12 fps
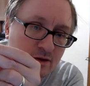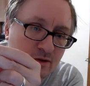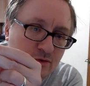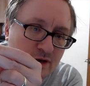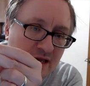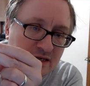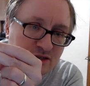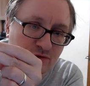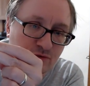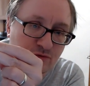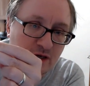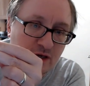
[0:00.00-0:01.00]
the next
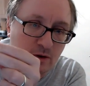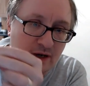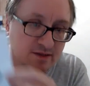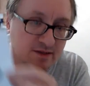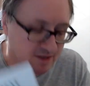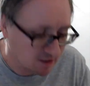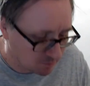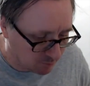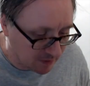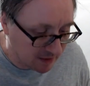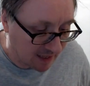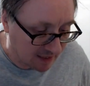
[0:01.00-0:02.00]
VR headset,
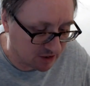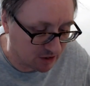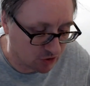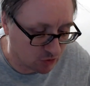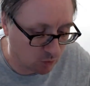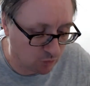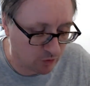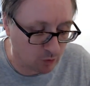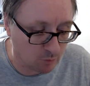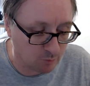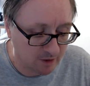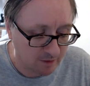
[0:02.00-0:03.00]
BNEXT it's called, the
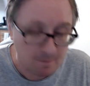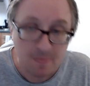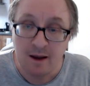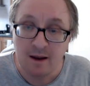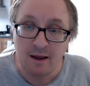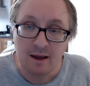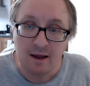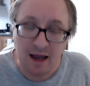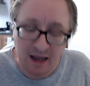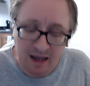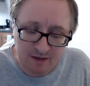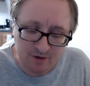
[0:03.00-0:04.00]
company,
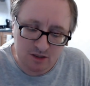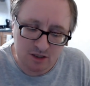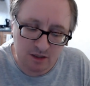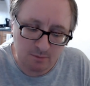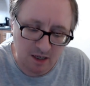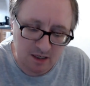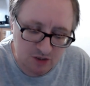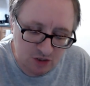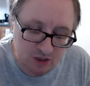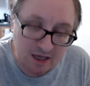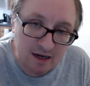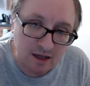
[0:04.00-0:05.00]
I've actually managed
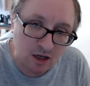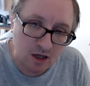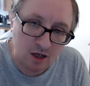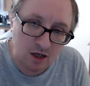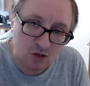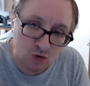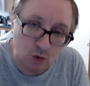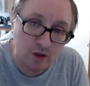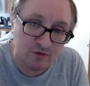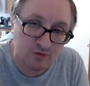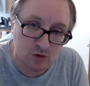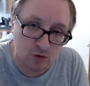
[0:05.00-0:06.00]
to get a
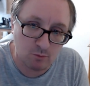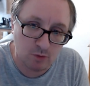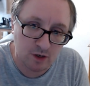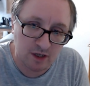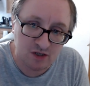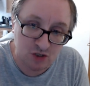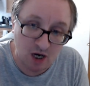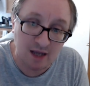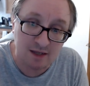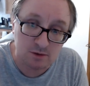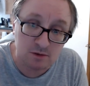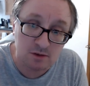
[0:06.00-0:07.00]
toy for somebody, a
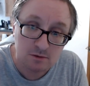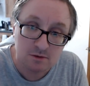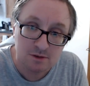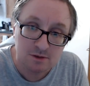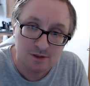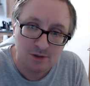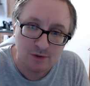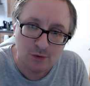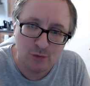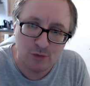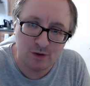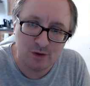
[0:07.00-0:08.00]
child,
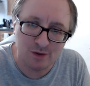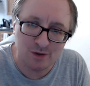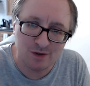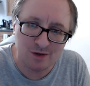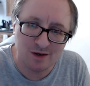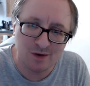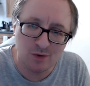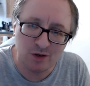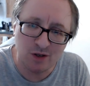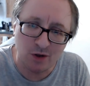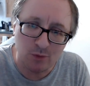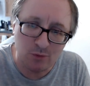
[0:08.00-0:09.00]
that,
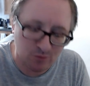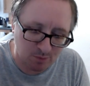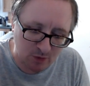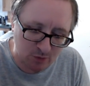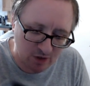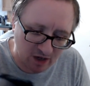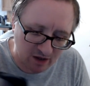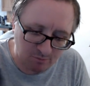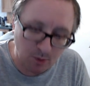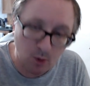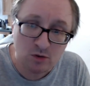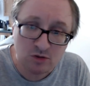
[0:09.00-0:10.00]
you know, because I've
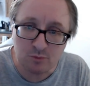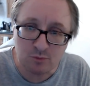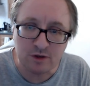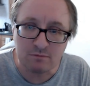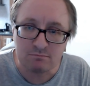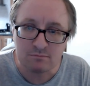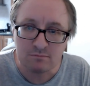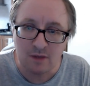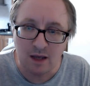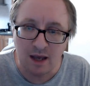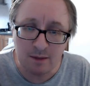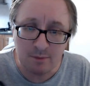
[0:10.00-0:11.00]
bought something.
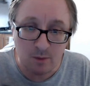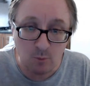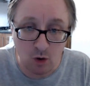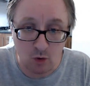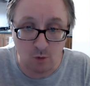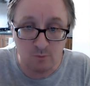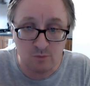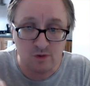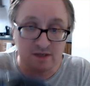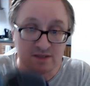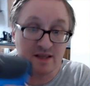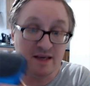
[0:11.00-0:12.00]
Anyway, what comes
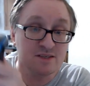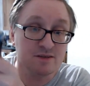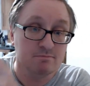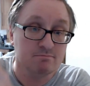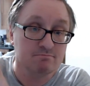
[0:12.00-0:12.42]
is this.